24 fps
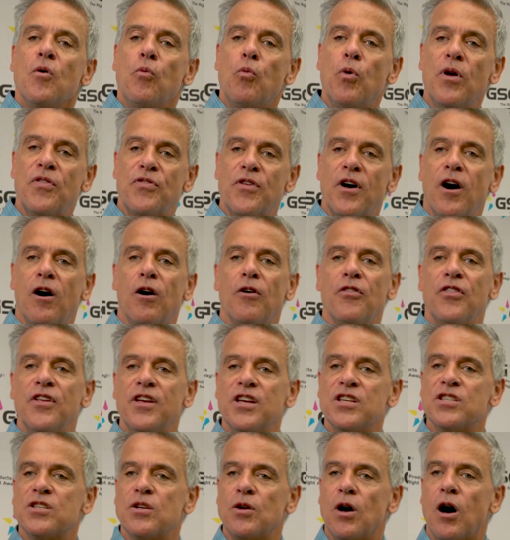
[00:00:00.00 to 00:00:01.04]
with all
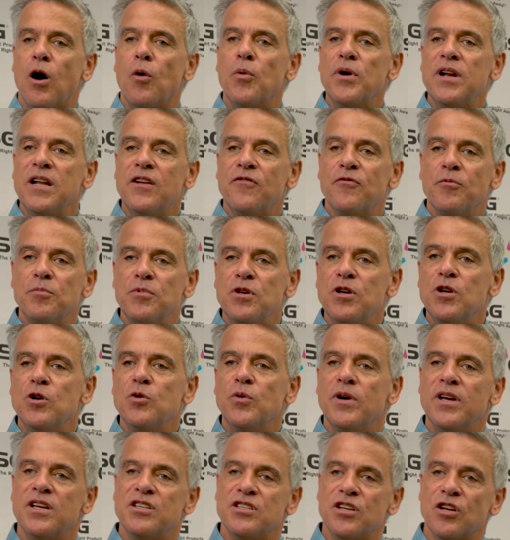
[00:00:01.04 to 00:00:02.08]
this, all we need from you
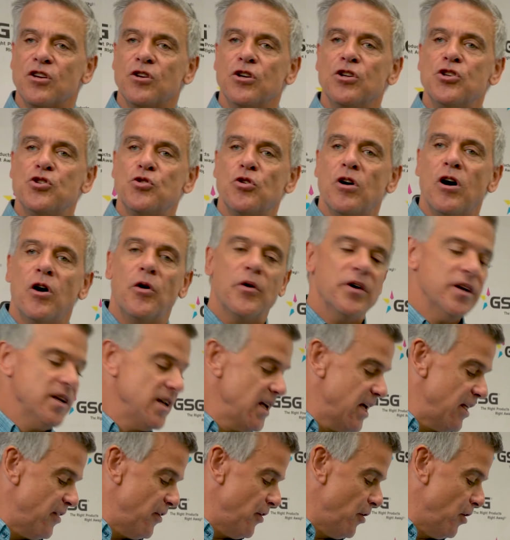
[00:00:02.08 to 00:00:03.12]
is a good drawing
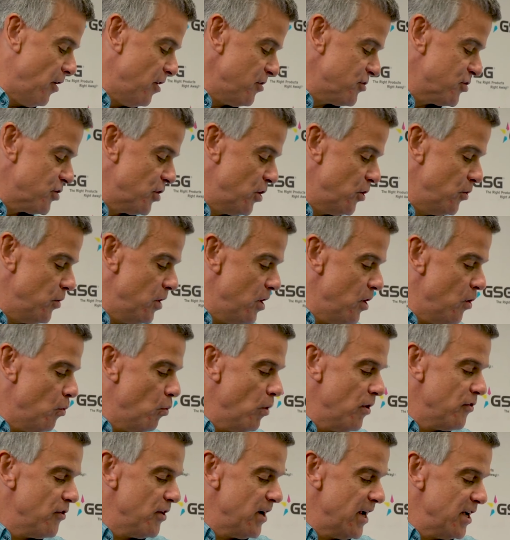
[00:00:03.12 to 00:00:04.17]
and then also
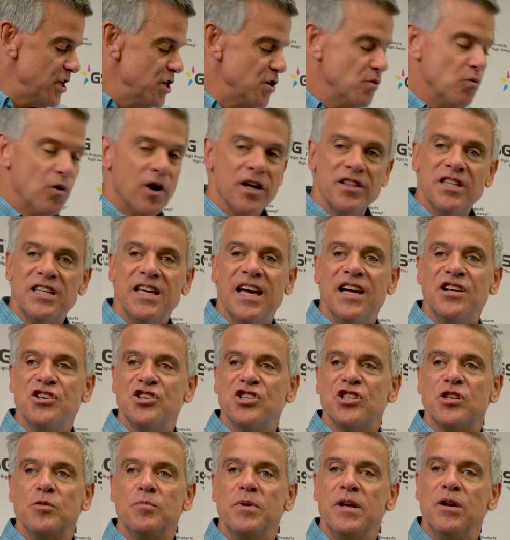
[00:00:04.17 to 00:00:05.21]
whether or not you want the
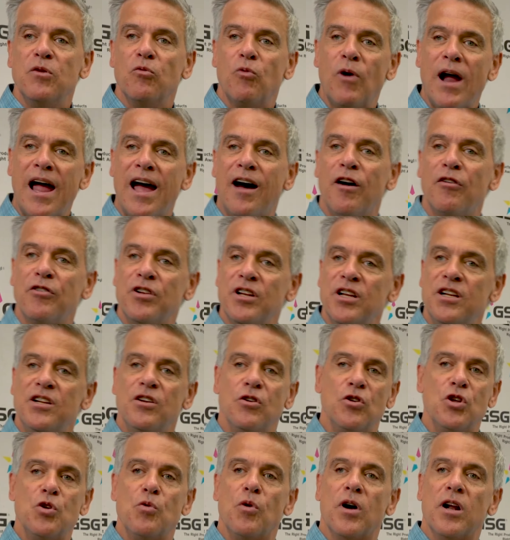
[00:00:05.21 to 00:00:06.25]
edges to be rounded,
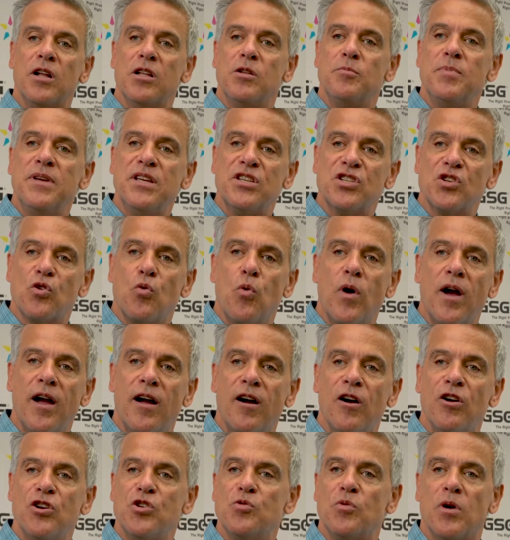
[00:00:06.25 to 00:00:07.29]
or you want them to be
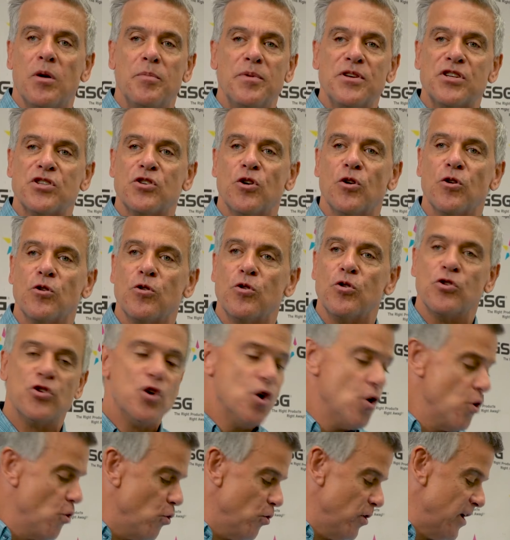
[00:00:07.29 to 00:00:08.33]
squares, you want them to be circles,
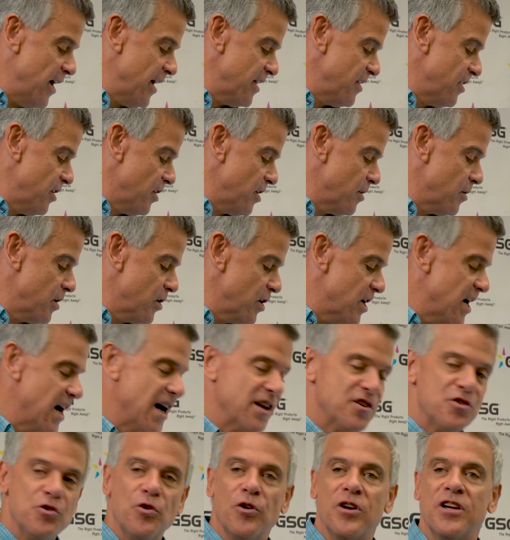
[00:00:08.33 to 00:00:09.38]
or like the
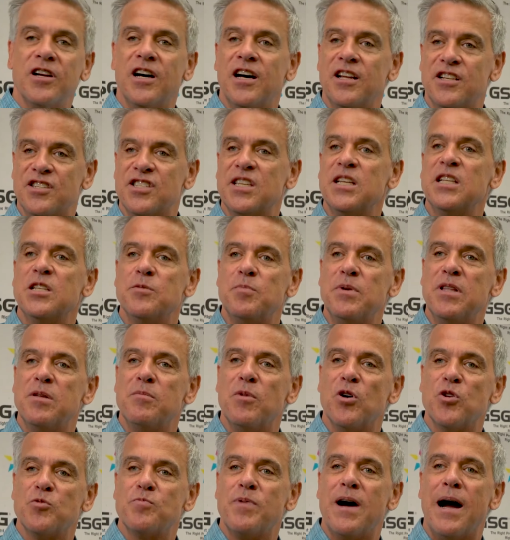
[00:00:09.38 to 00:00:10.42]
contour cut seems to be the
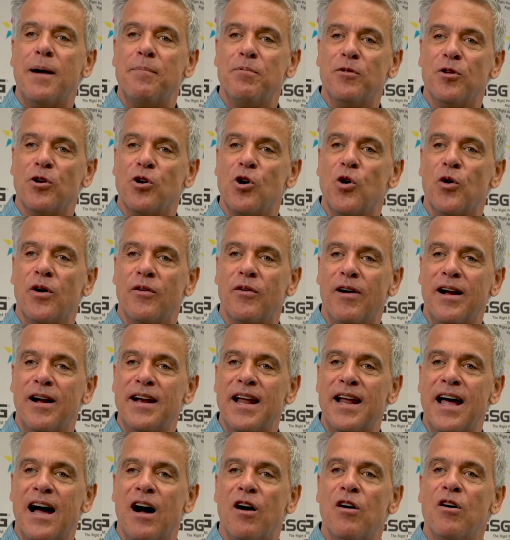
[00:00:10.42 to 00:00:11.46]
most popular going right
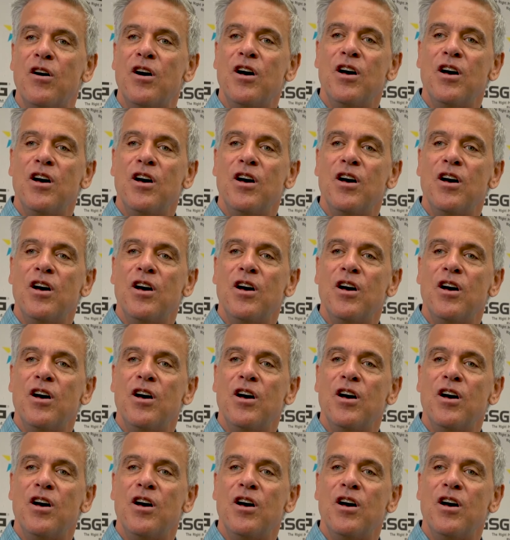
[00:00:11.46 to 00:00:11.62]
now.